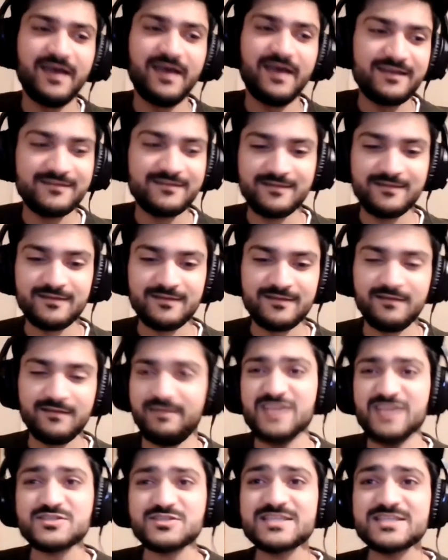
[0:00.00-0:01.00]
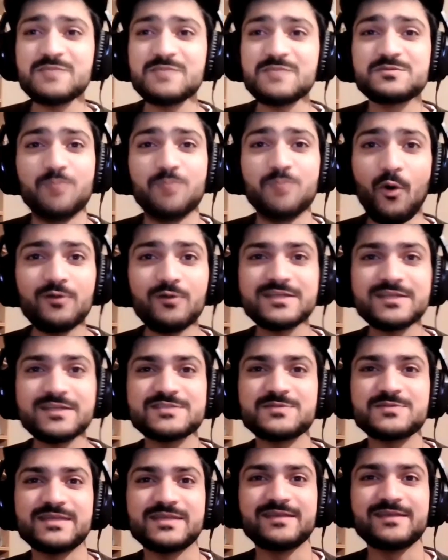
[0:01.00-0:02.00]
And that just seems boring
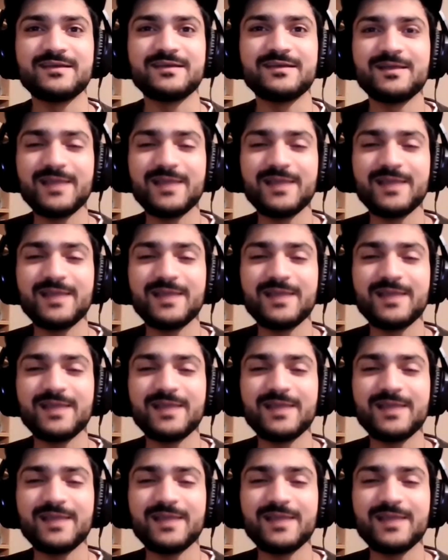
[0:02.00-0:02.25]
to me.